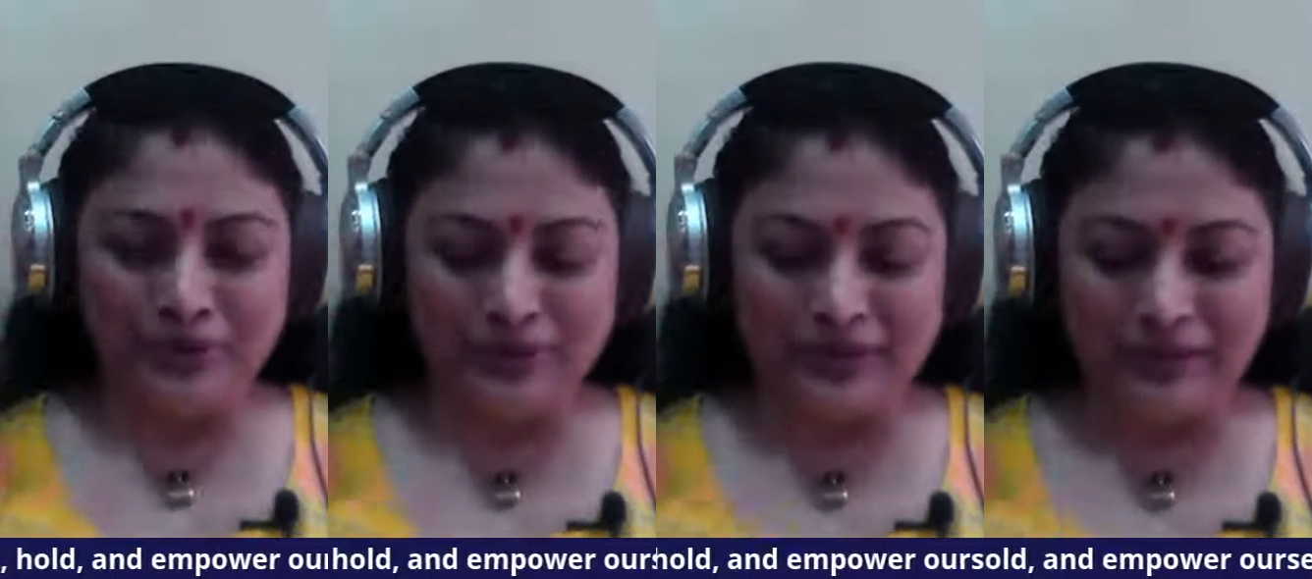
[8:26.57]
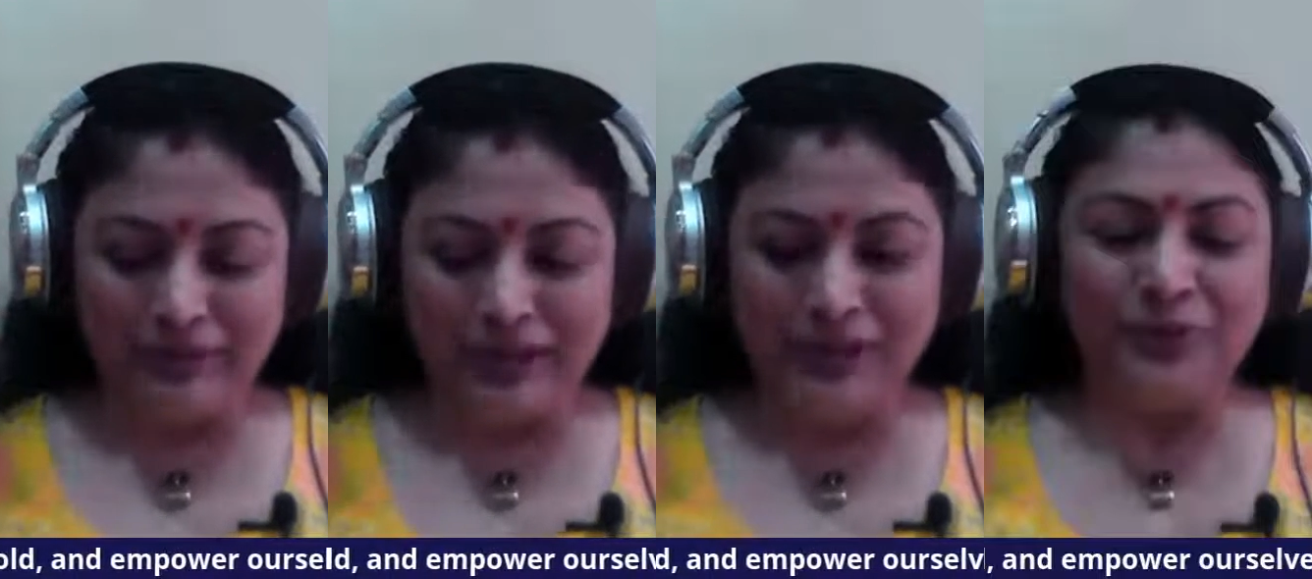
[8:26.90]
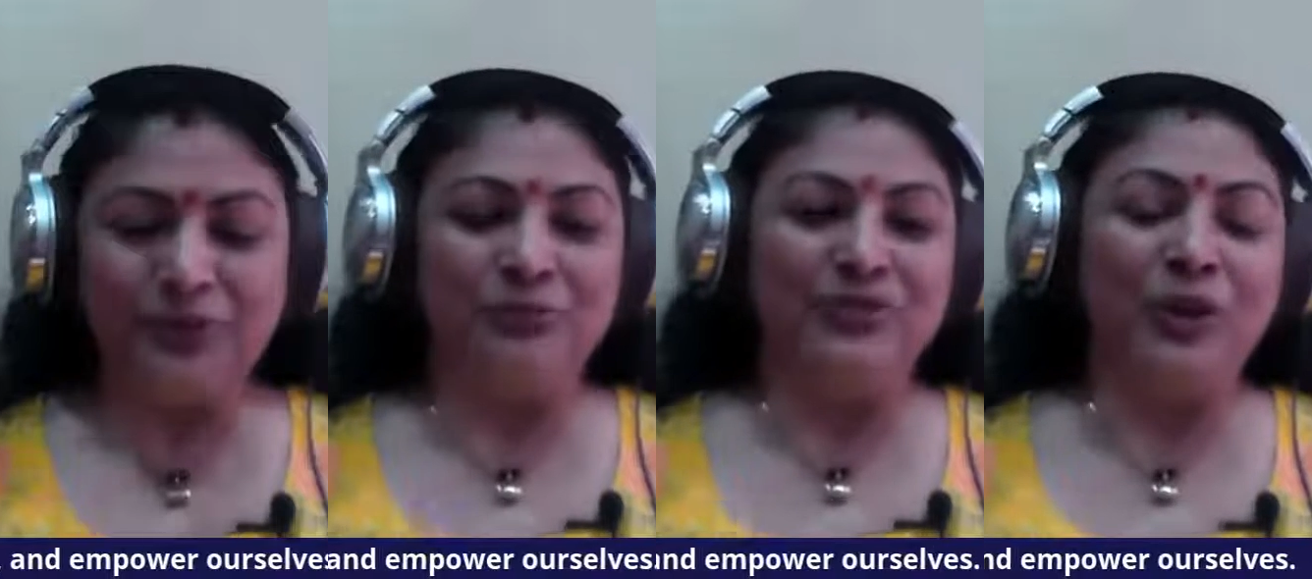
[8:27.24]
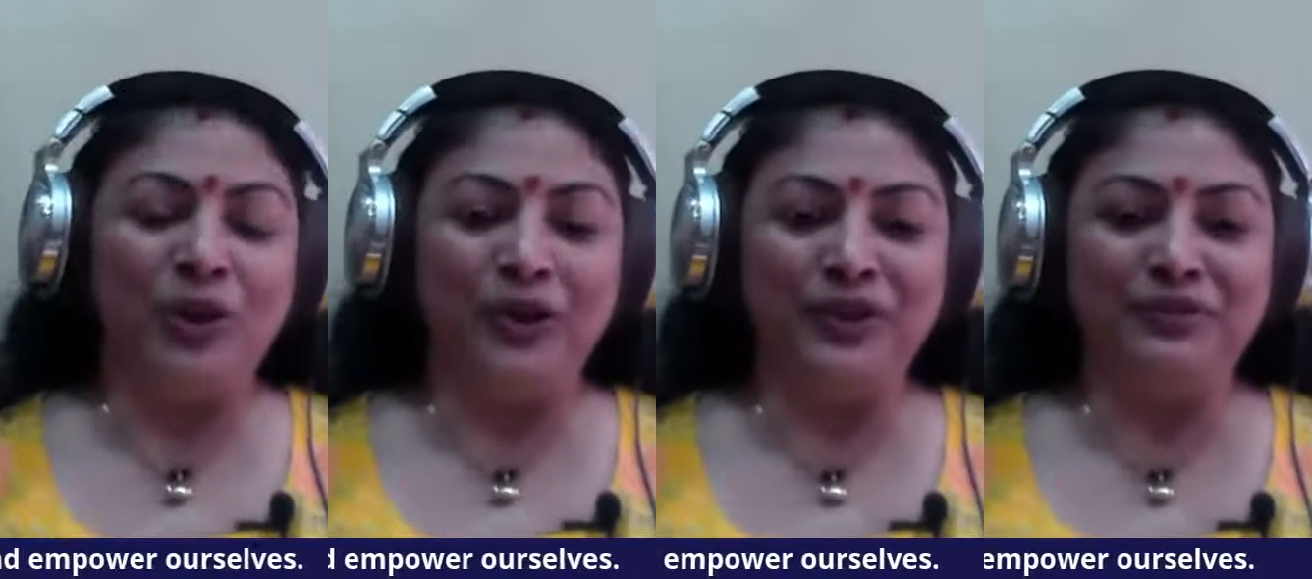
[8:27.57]
one whom we
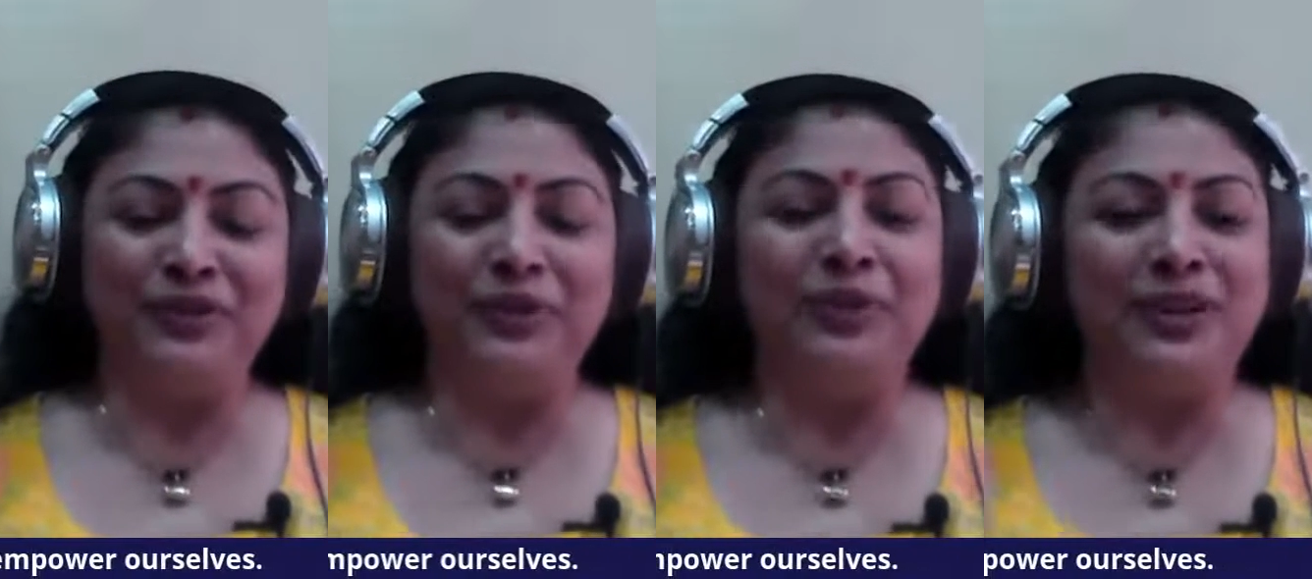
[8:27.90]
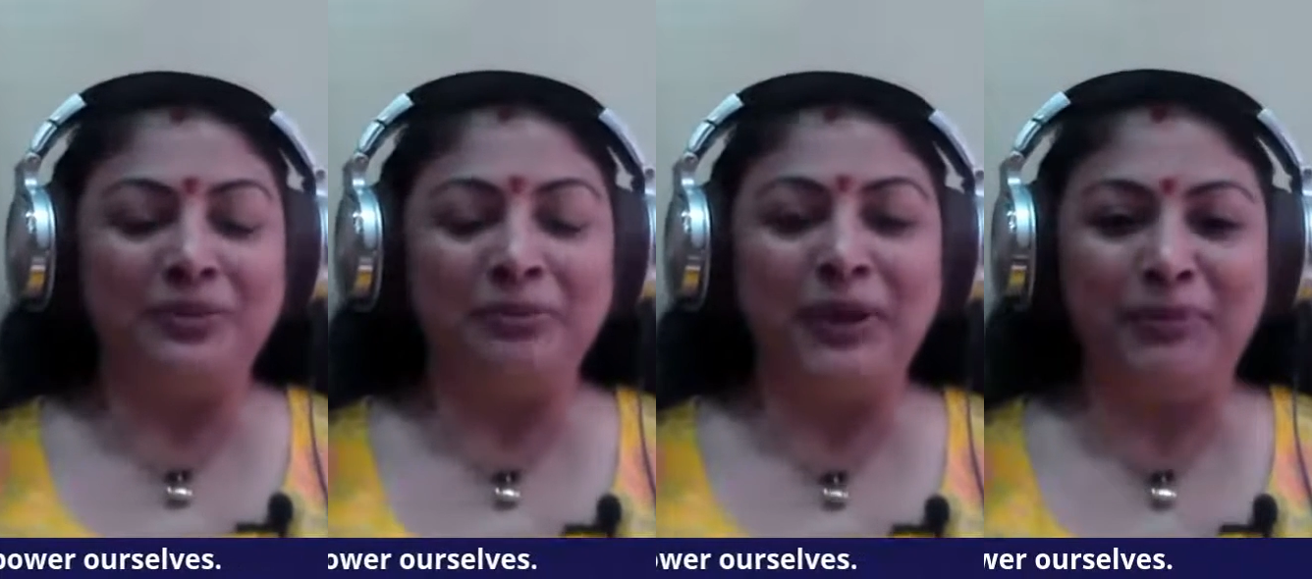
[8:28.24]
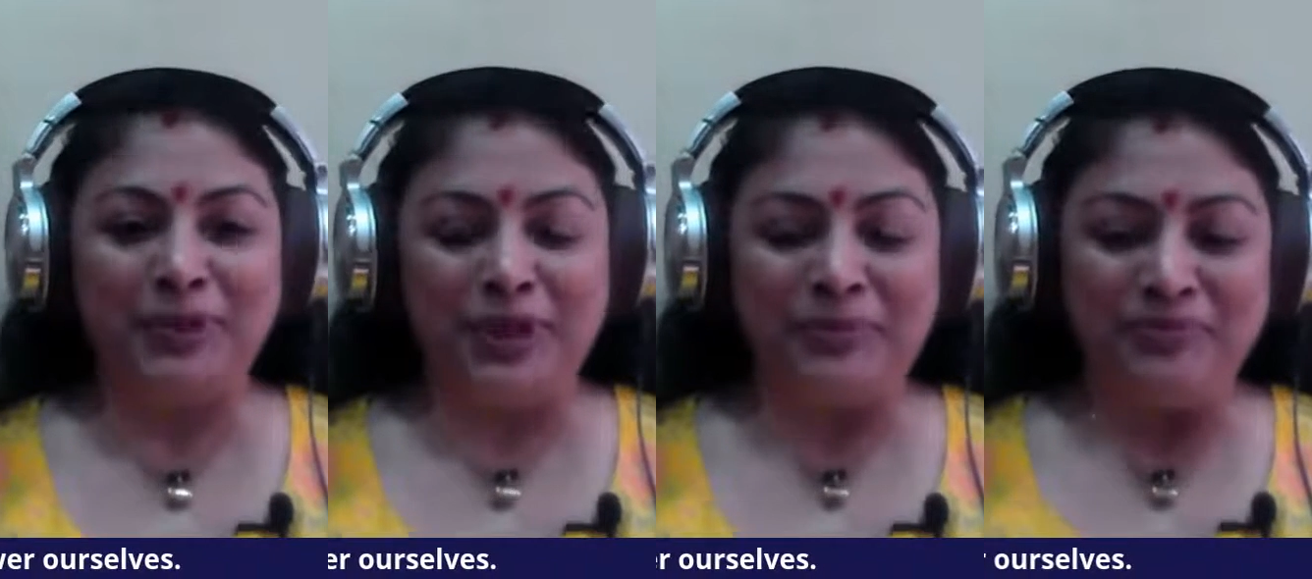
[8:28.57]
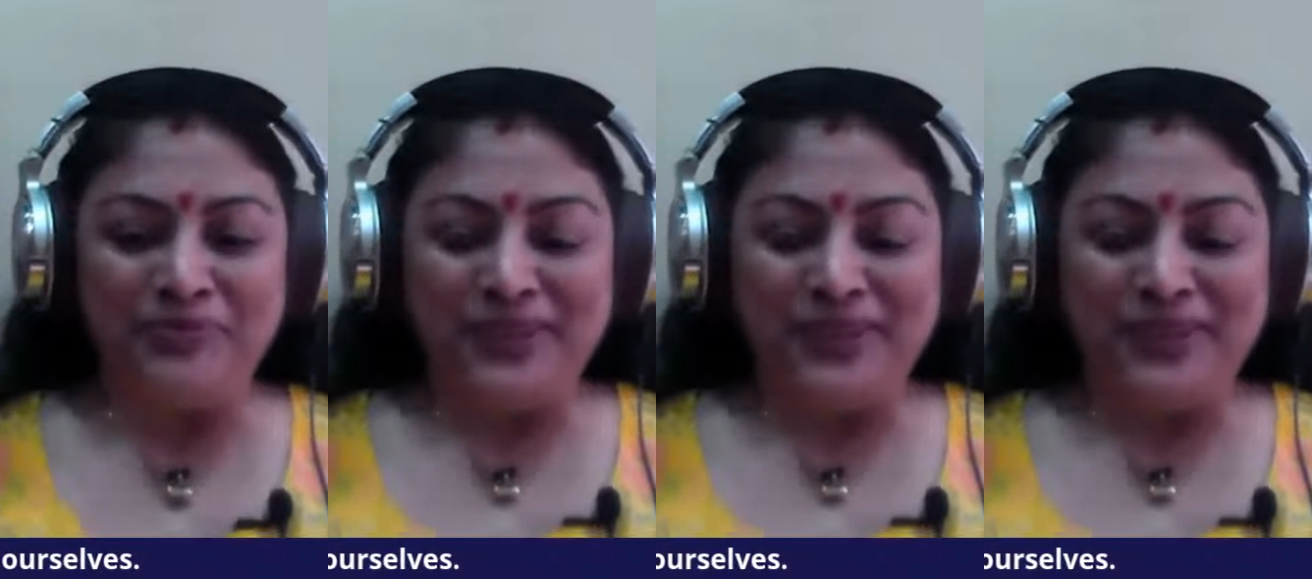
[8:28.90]
honor, we call the Baba.